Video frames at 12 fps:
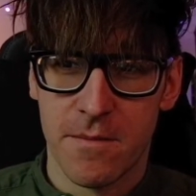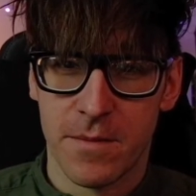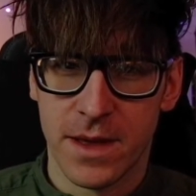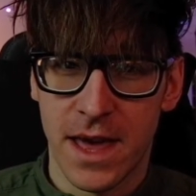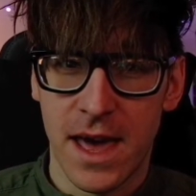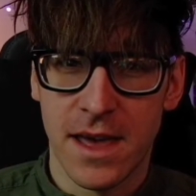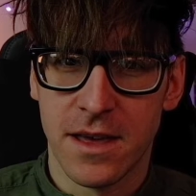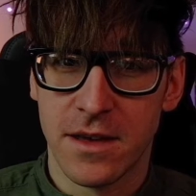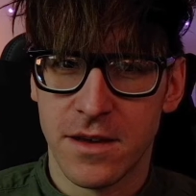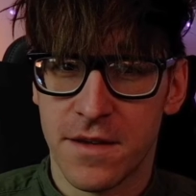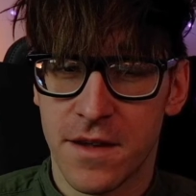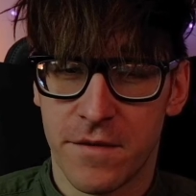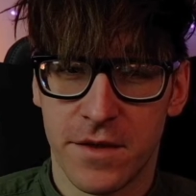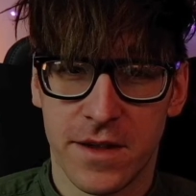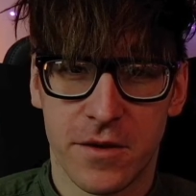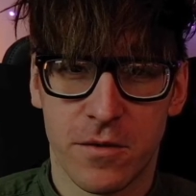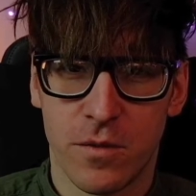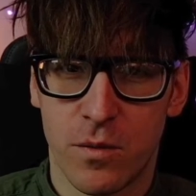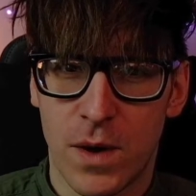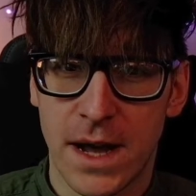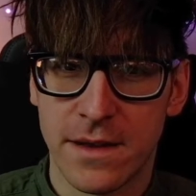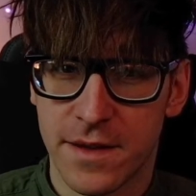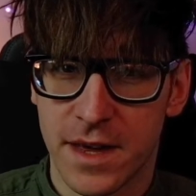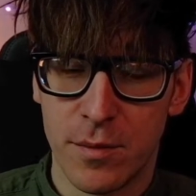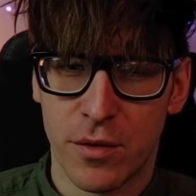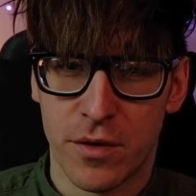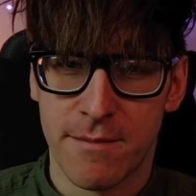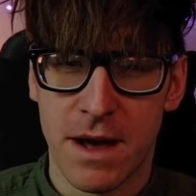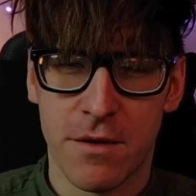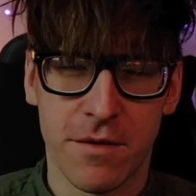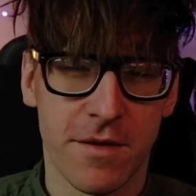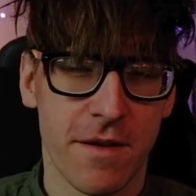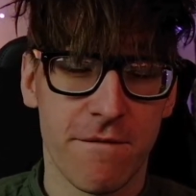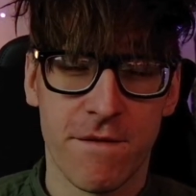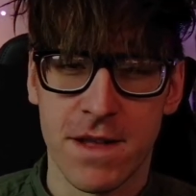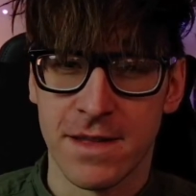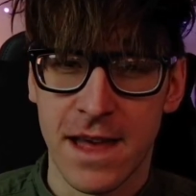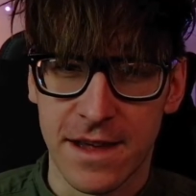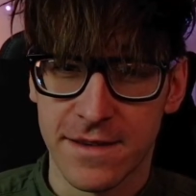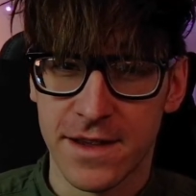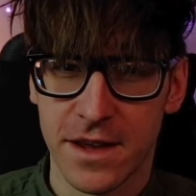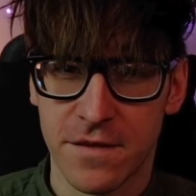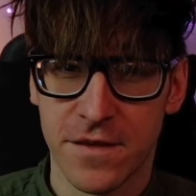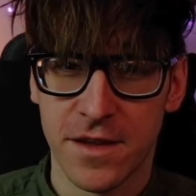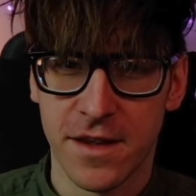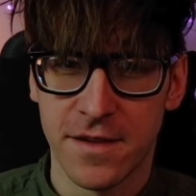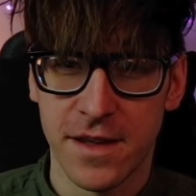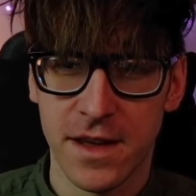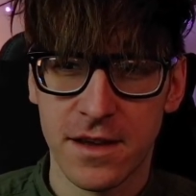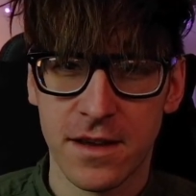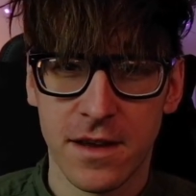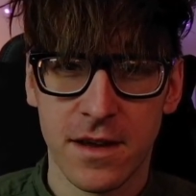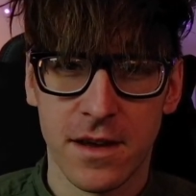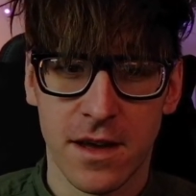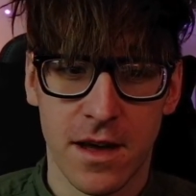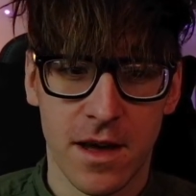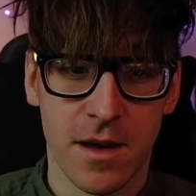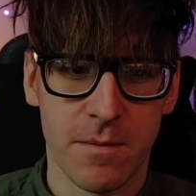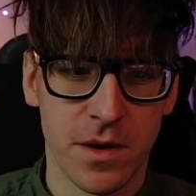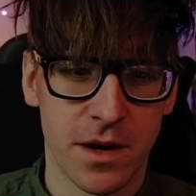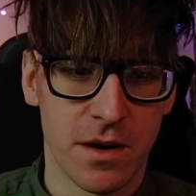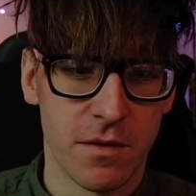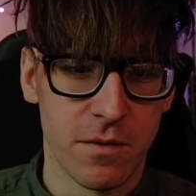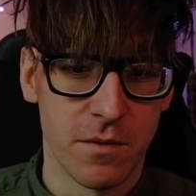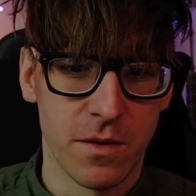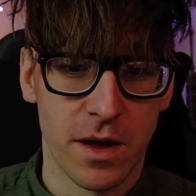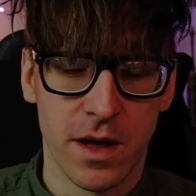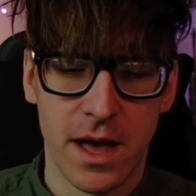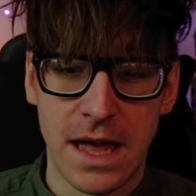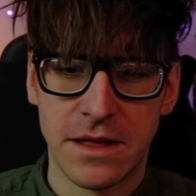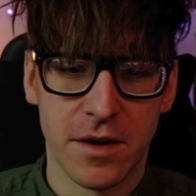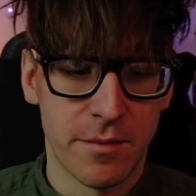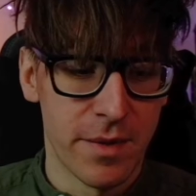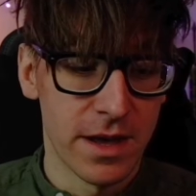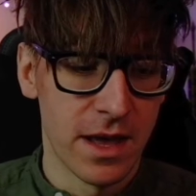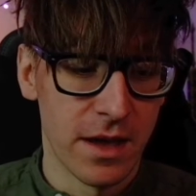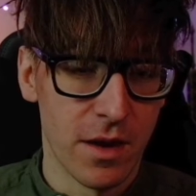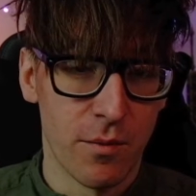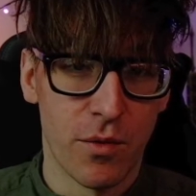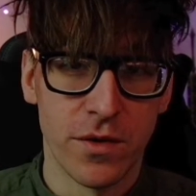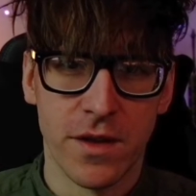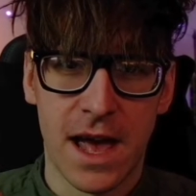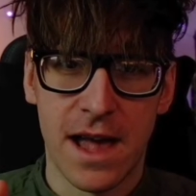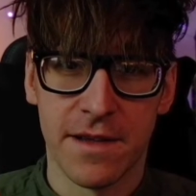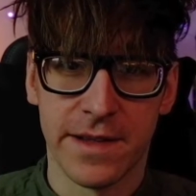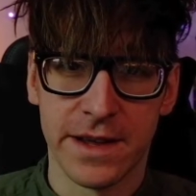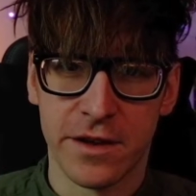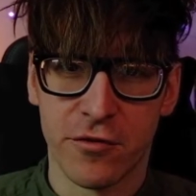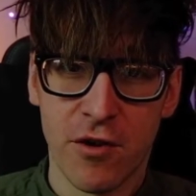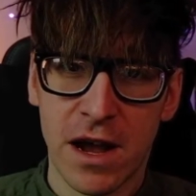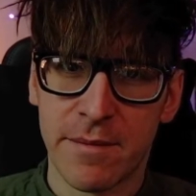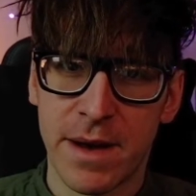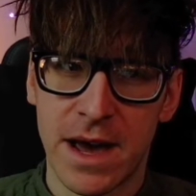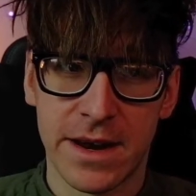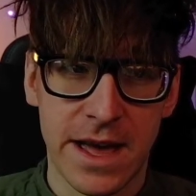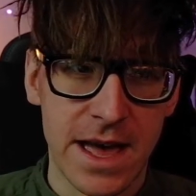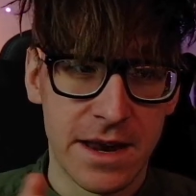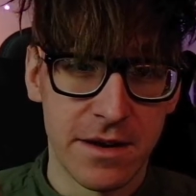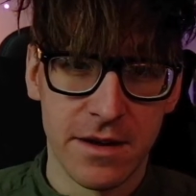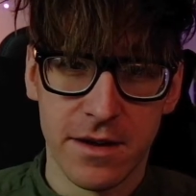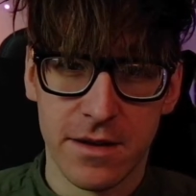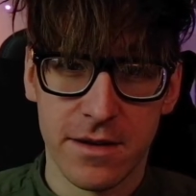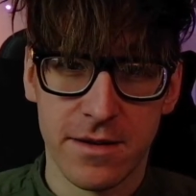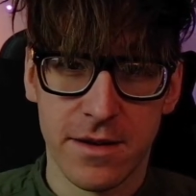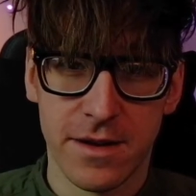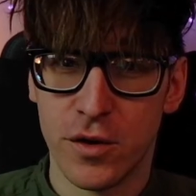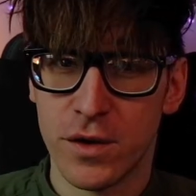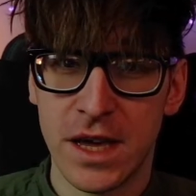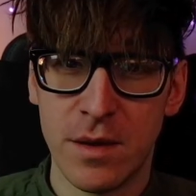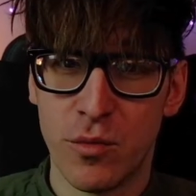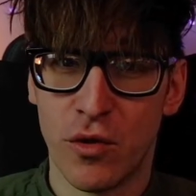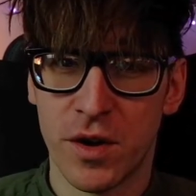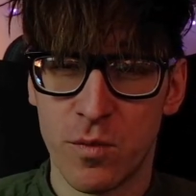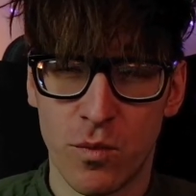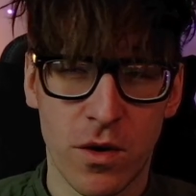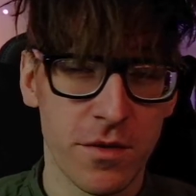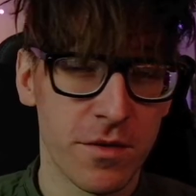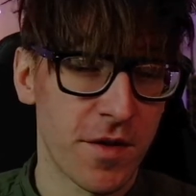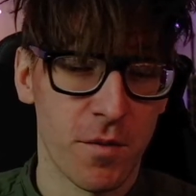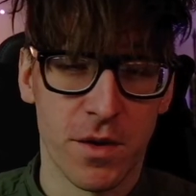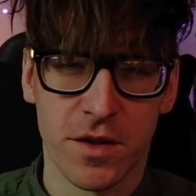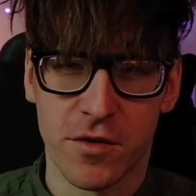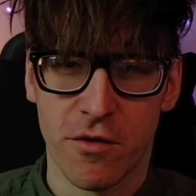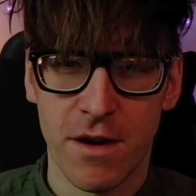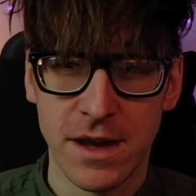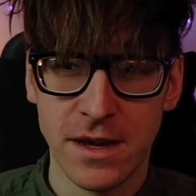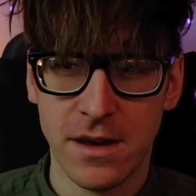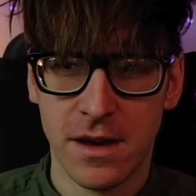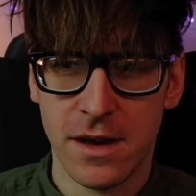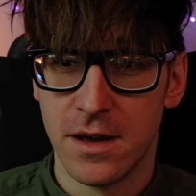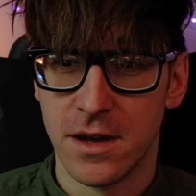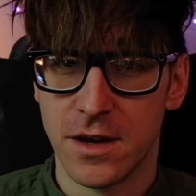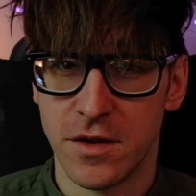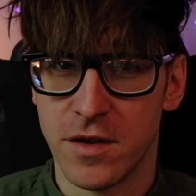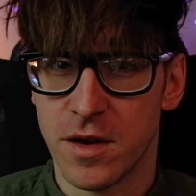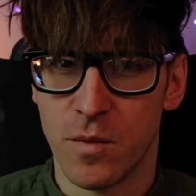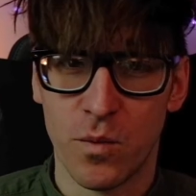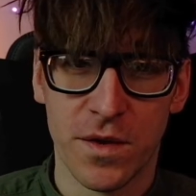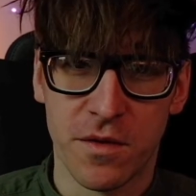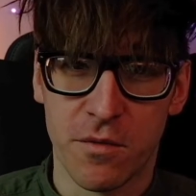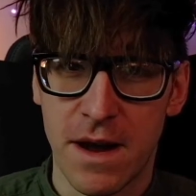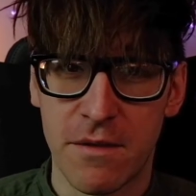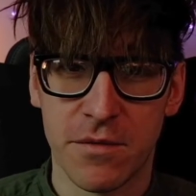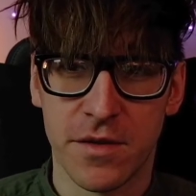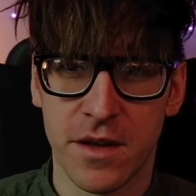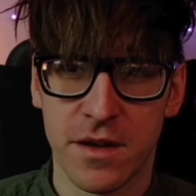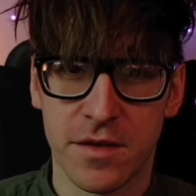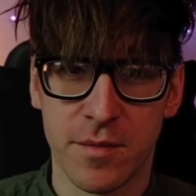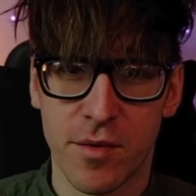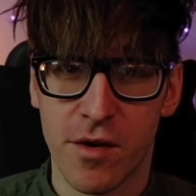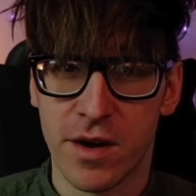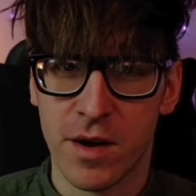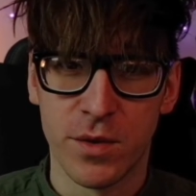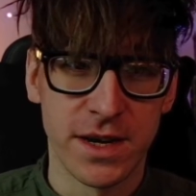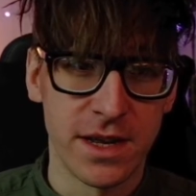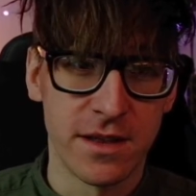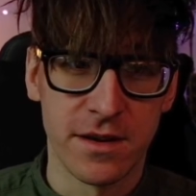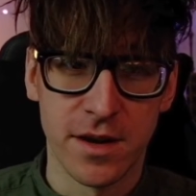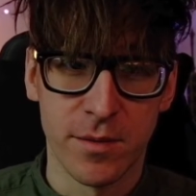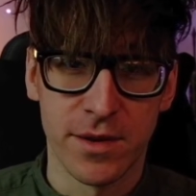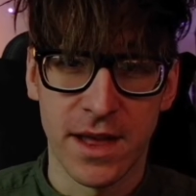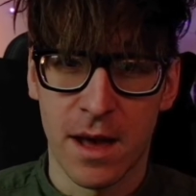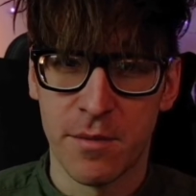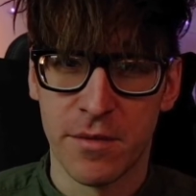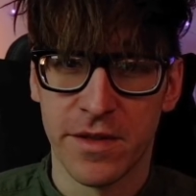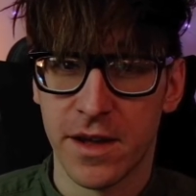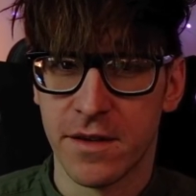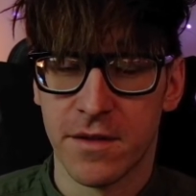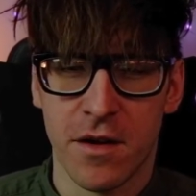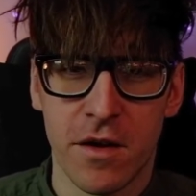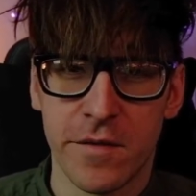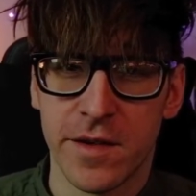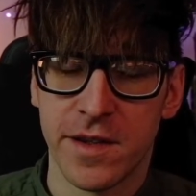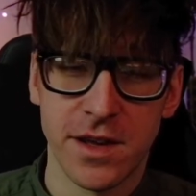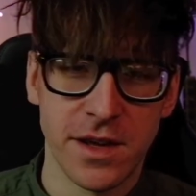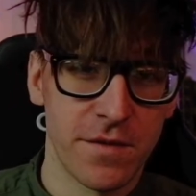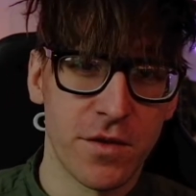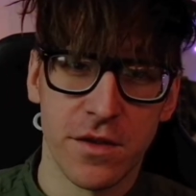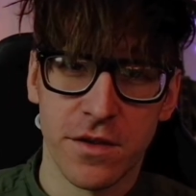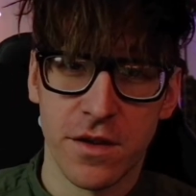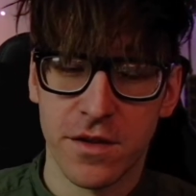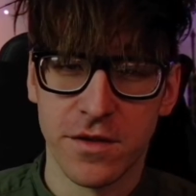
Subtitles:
getting yourself a little wireless keyboard and mouse, fantastic for this thing. Ended up picking up one that has like a trackpad and a little keyboard in one, so it's great. You know, you can whiz around the program when you need to double tap on things. Obviously, you've got the